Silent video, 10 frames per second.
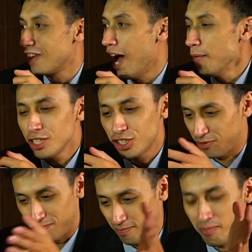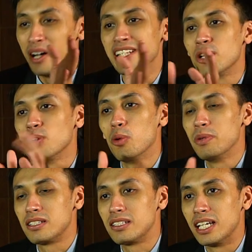How much money are you
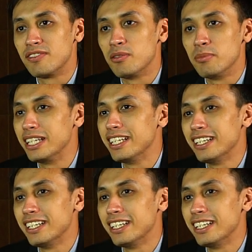hoping to get from me?